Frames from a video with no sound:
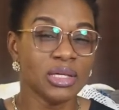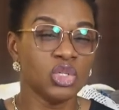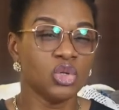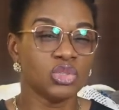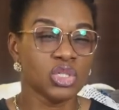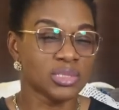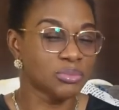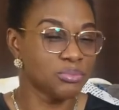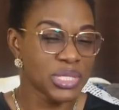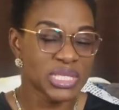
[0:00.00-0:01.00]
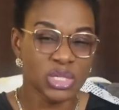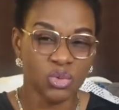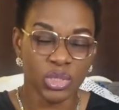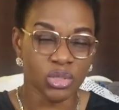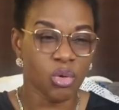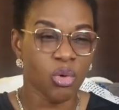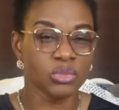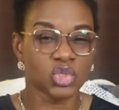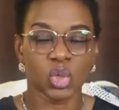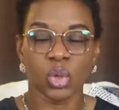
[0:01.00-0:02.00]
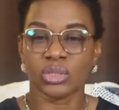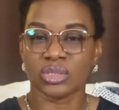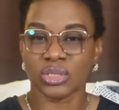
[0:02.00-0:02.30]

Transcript: you know, just busy with home chores,